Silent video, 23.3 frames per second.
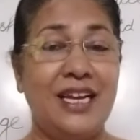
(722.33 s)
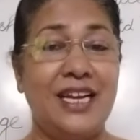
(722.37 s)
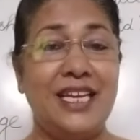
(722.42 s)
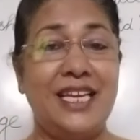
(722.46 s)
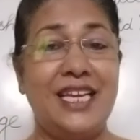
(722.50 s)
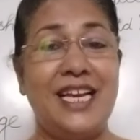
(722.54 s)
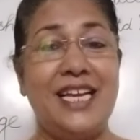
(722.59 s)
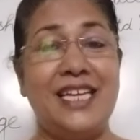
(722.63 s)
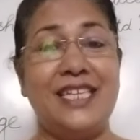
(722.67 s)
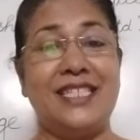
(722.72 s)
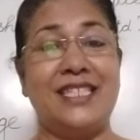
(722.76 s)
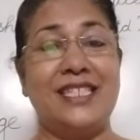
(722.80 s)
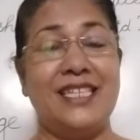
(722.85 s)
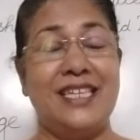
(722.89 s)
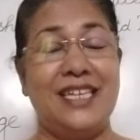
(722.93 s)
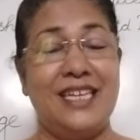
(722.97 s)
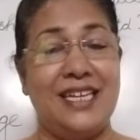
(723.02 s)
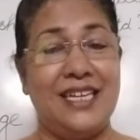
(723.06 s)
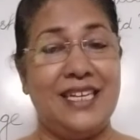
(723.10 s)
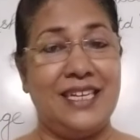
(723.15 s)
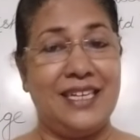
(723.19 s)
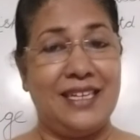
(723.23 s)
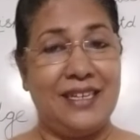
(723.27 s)
Yes.
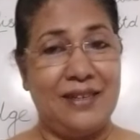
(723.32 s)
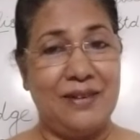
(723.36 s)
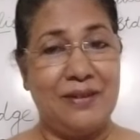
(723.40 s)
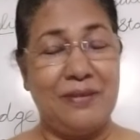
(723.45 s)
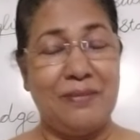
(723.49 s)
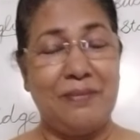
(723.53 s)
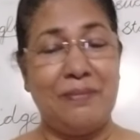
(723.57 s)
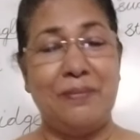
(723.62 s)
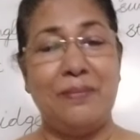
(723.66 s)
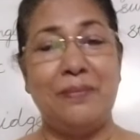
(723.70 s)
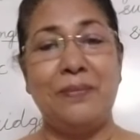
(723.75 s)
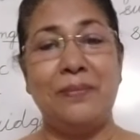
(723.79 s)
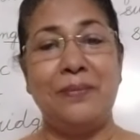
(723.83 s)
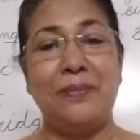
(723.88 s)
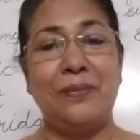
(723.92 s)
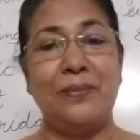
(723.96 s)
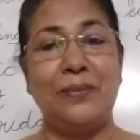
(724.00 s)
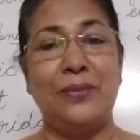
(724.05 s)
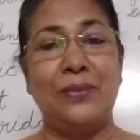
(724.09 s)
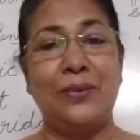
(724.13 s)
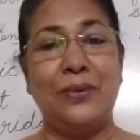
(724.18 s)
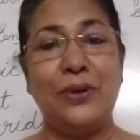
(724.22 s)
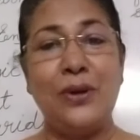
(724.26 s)

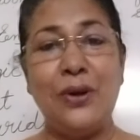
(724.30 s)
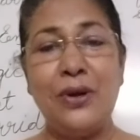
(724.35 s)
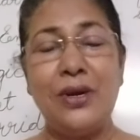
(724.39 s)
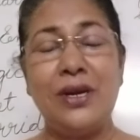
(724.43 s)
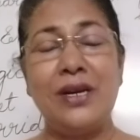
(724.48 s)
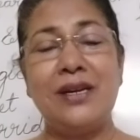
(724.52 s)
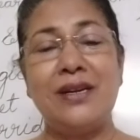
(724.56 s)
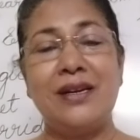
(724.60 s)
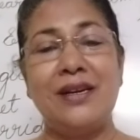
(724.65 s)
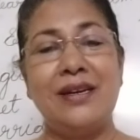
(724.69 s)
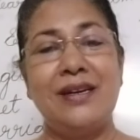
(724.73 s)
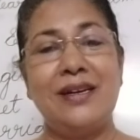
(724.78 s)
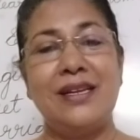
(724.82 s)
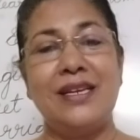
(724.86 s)
Cook,